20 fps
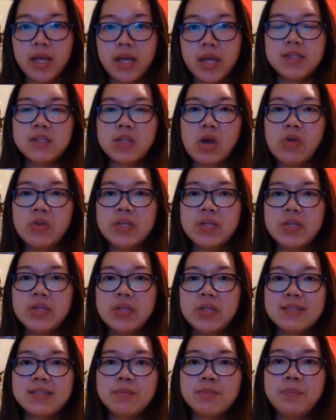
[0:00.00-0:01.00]
So
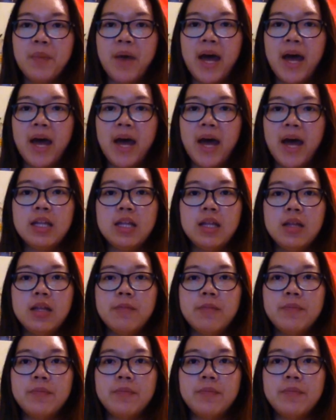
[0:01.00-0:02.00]
this is my
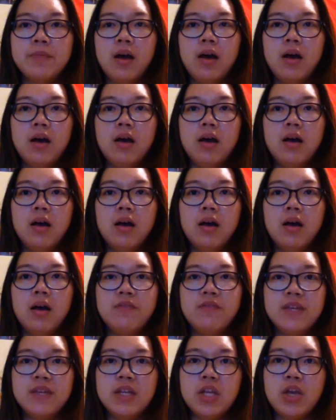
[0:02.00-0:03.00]

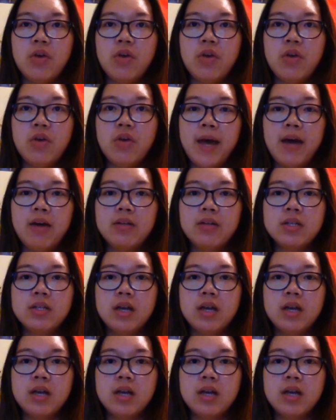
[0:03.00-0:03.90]
video about